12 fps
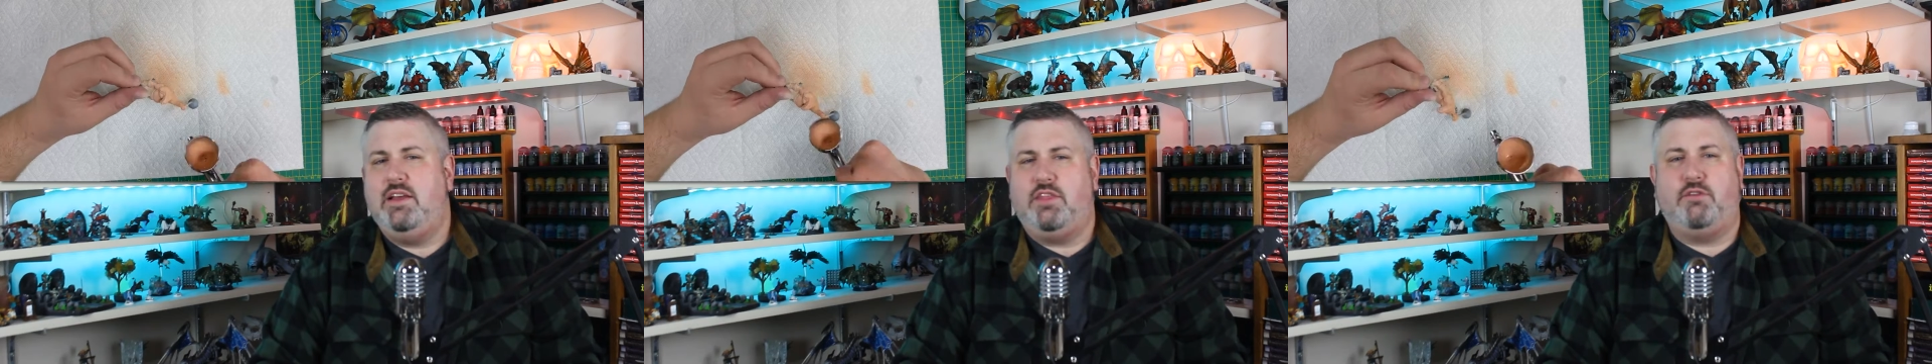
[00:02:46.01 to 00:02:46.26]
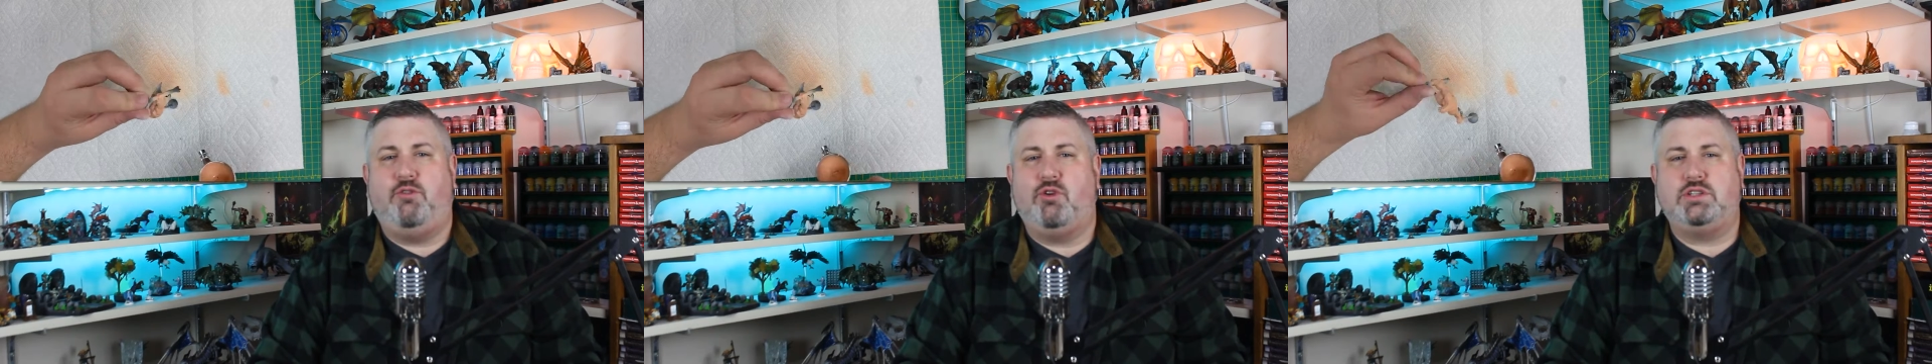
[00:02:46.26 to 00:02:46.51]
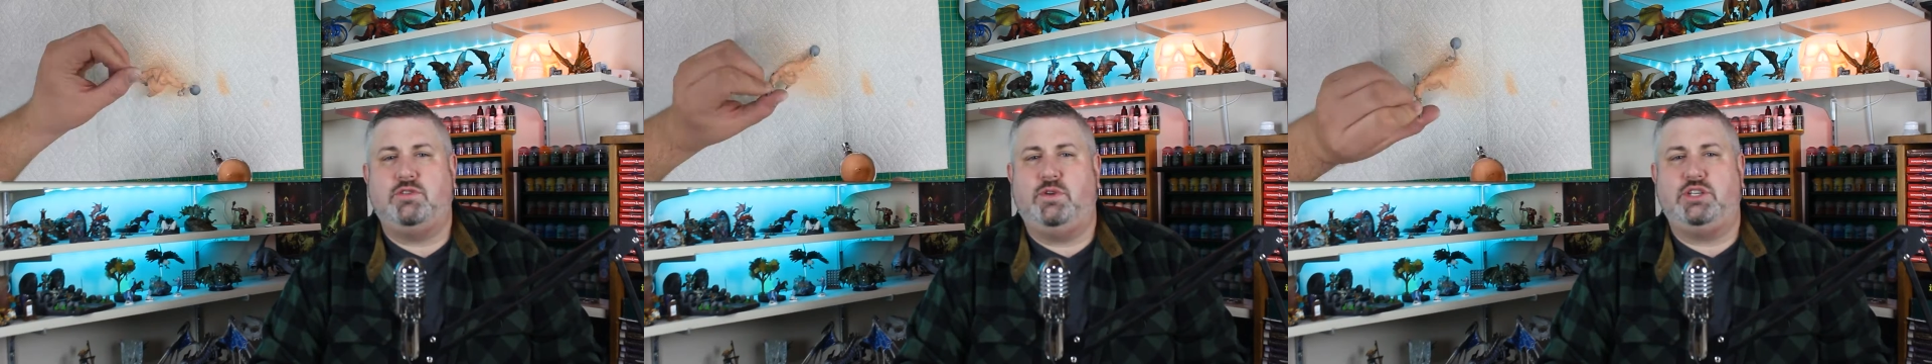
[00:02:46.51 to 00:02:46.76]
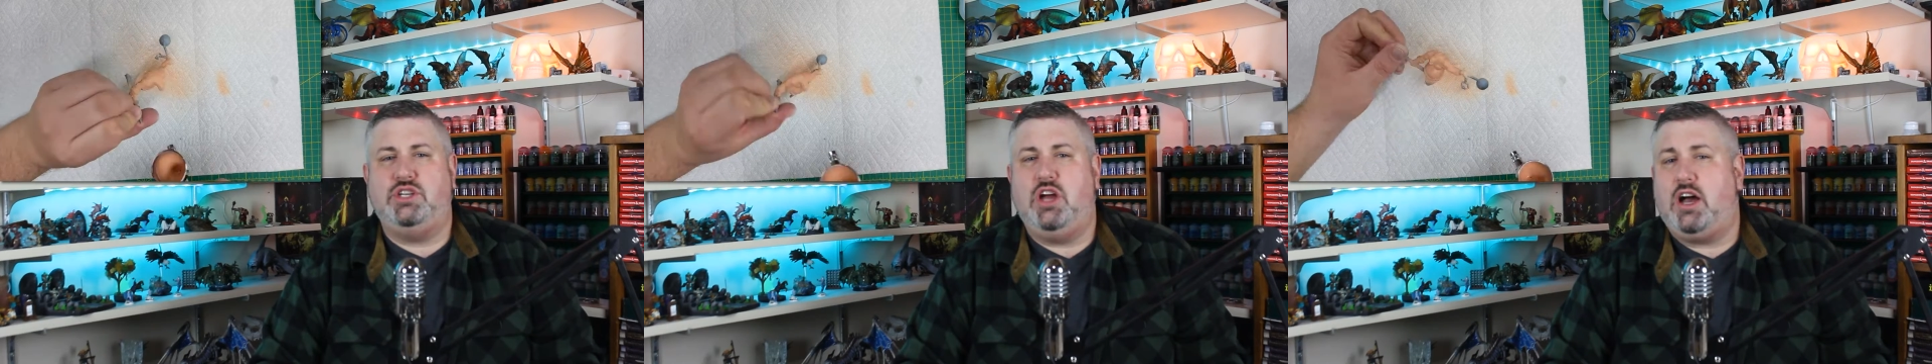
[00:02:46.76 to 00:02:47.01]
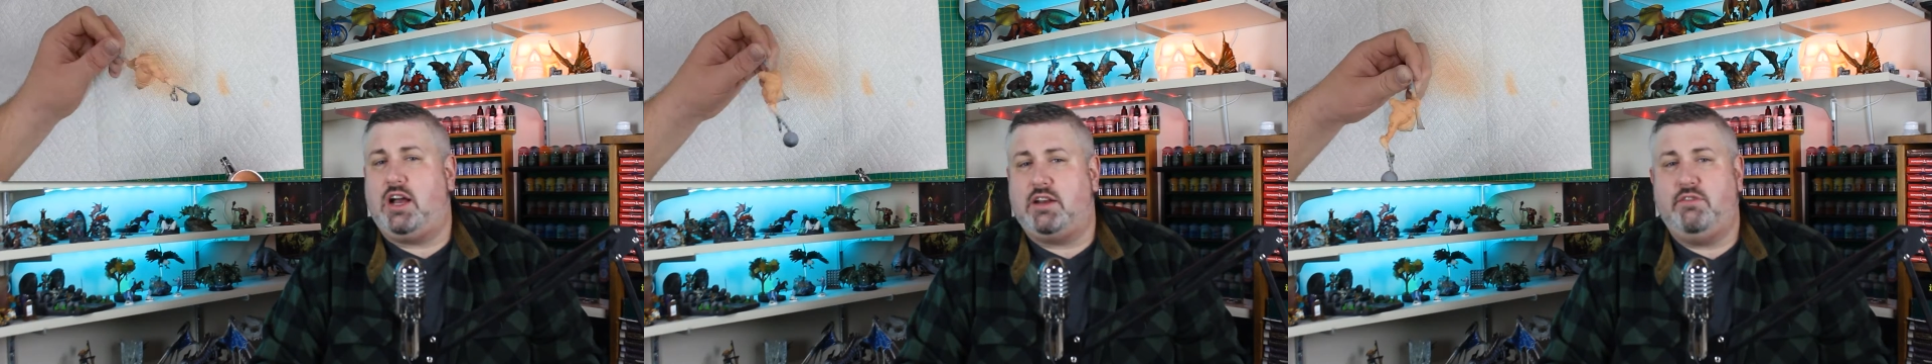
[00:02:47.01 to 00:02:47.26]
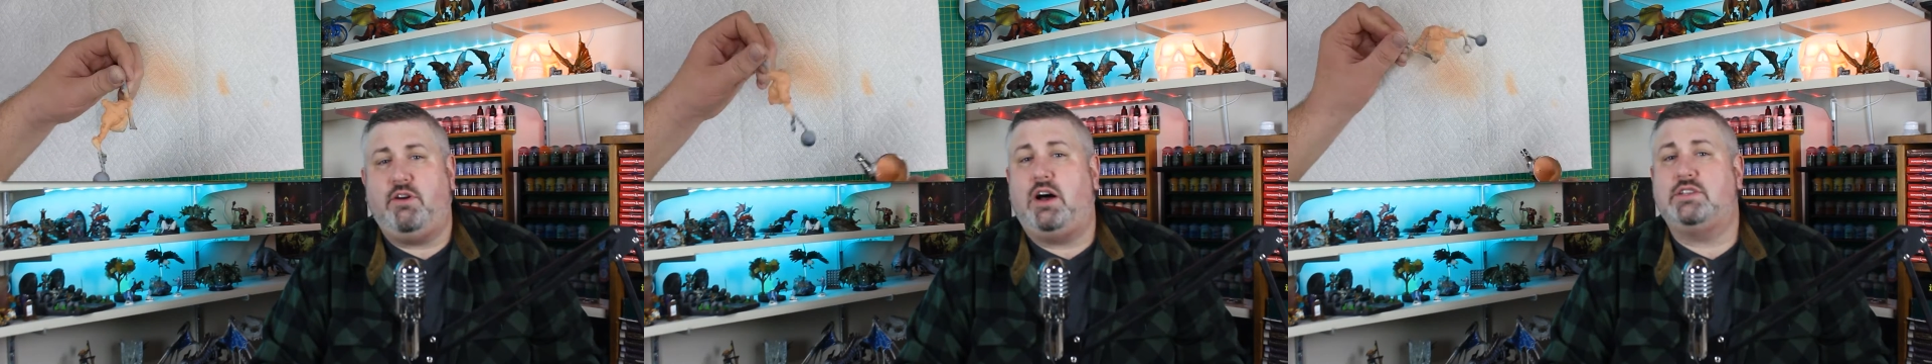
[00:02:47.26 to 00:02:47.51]
the force of which knocked
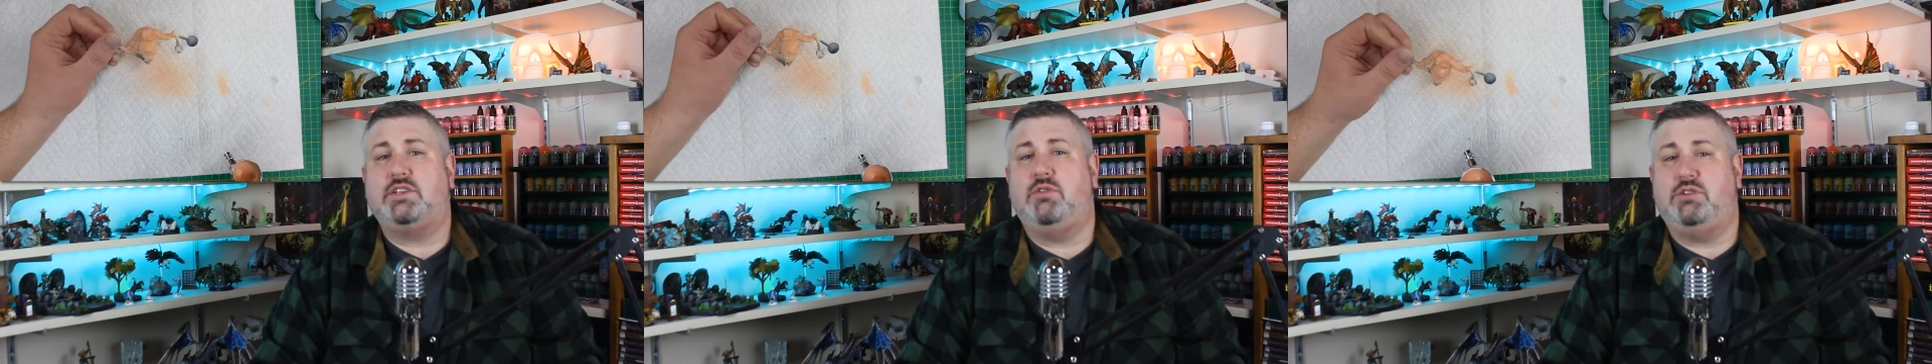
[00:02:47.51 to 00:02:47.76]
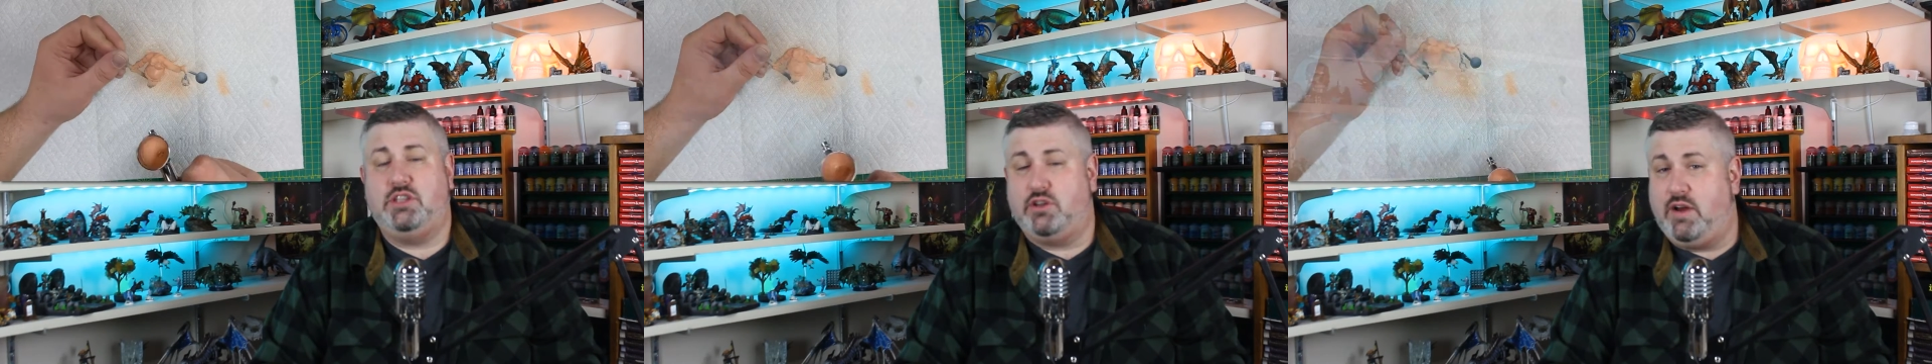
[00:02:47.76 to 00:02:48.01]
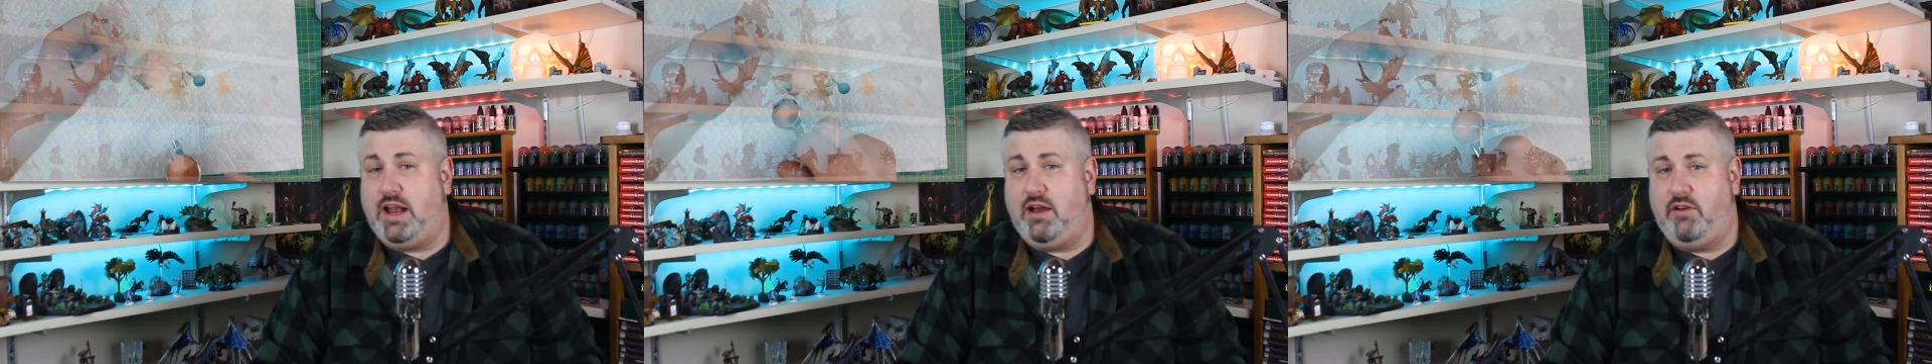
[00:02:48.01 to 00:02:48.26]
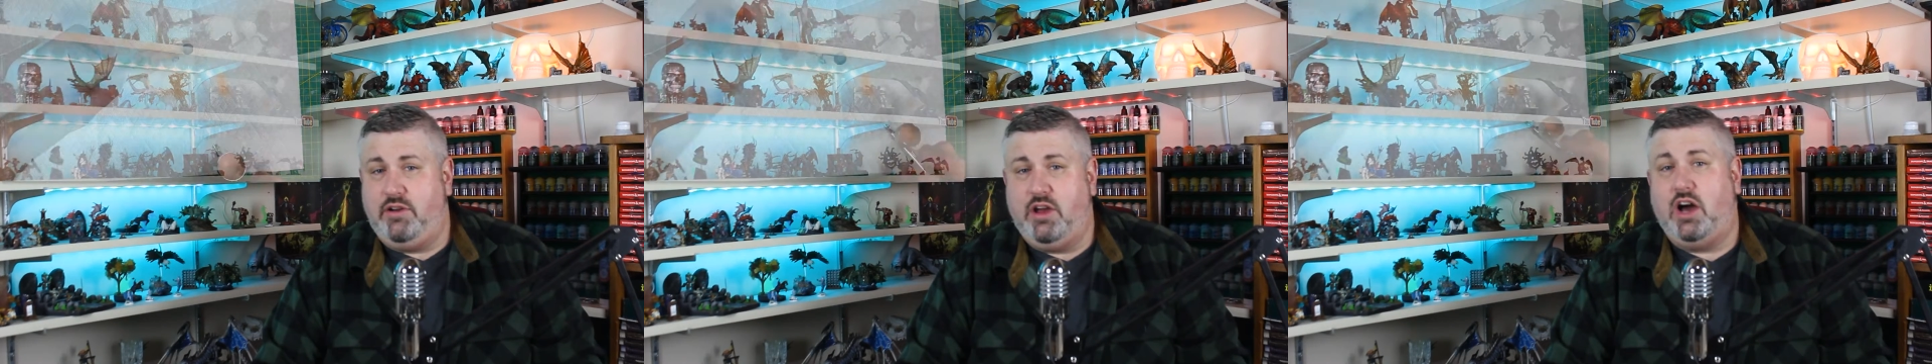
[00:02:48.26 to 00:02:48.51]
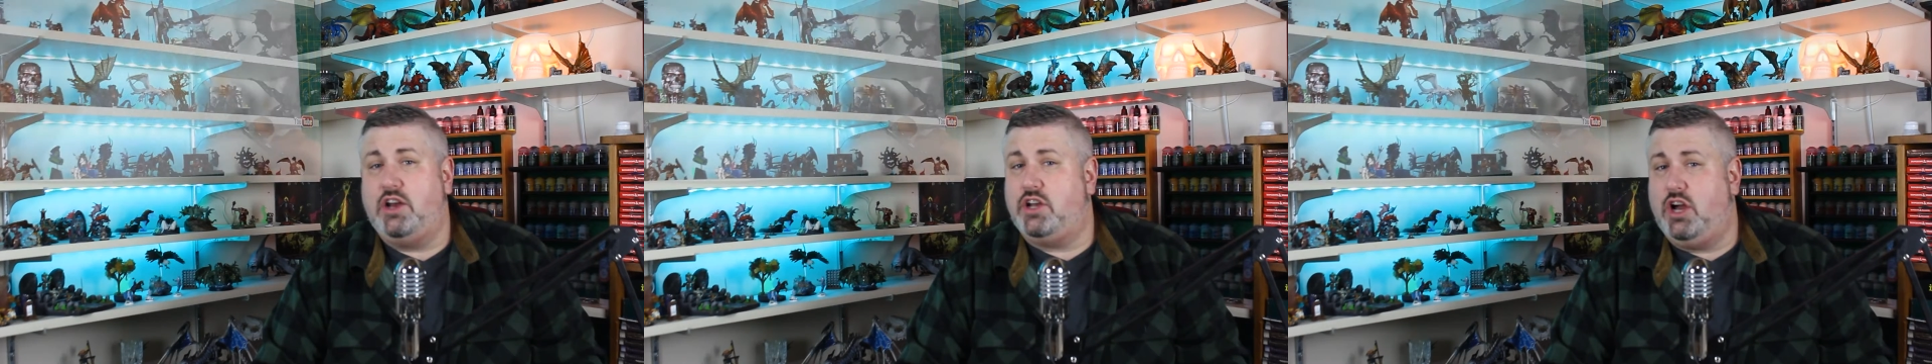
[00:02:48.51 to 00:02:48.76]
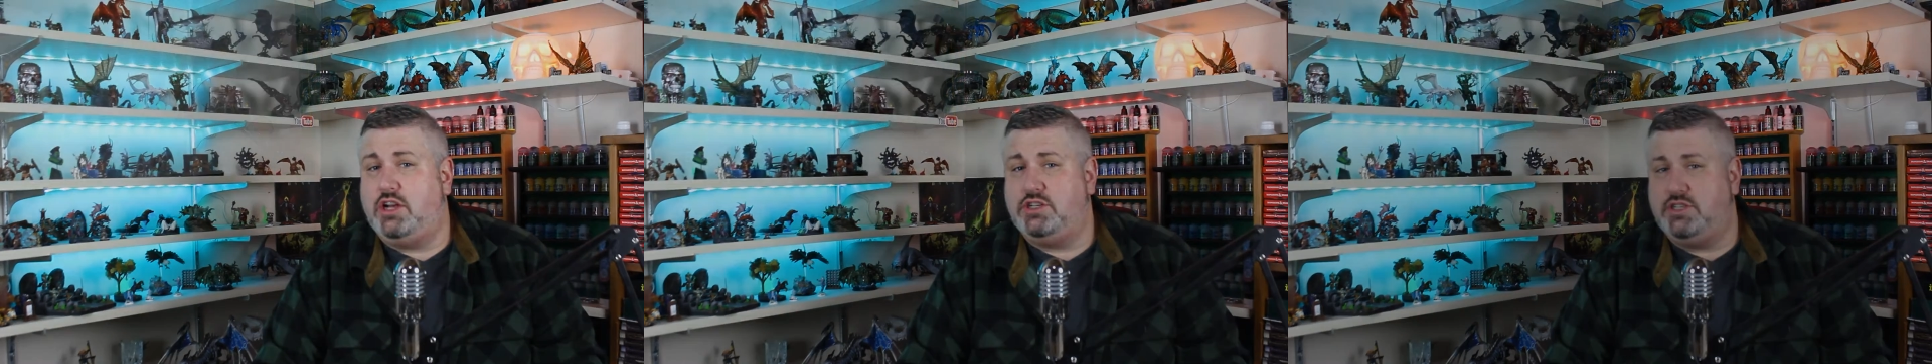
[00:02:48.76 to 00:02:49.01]
Fosco to the ground,
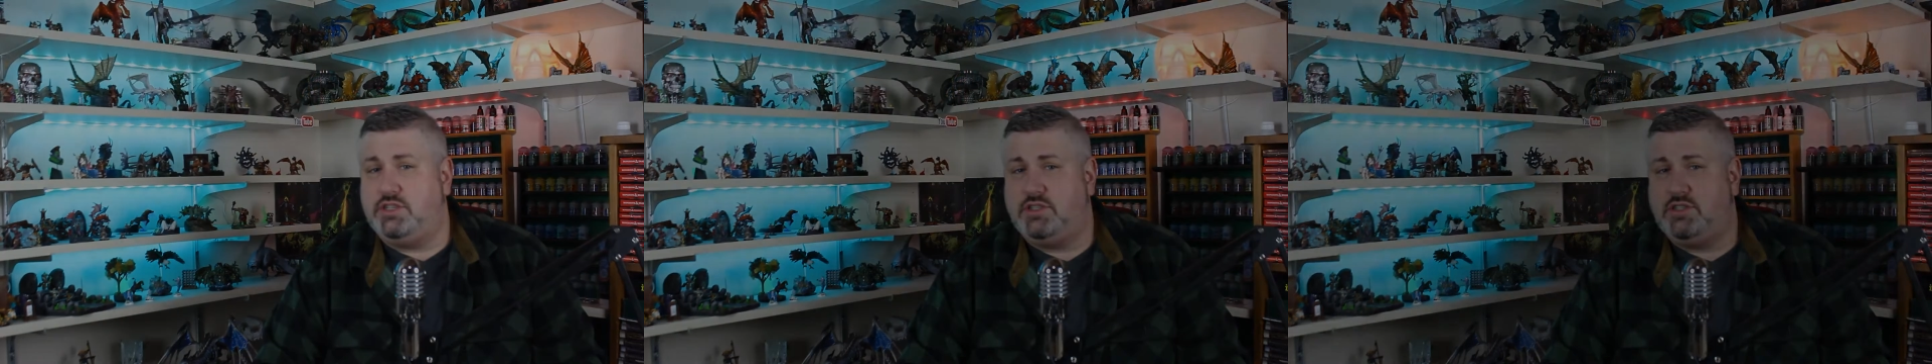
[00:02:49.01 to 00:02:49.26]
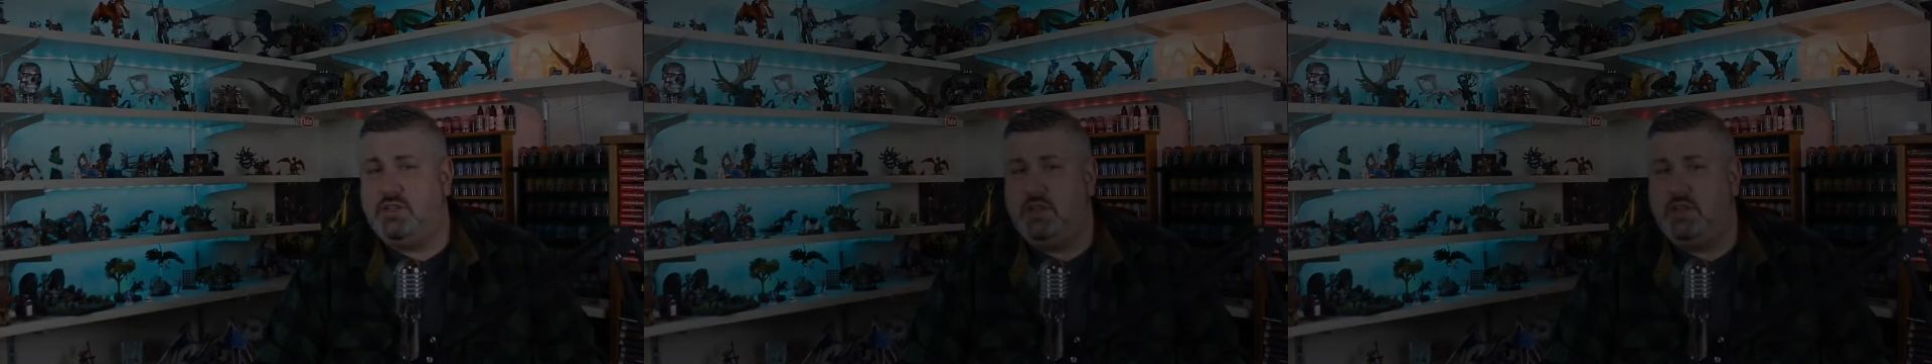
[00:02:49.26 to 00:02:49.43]
unconscious.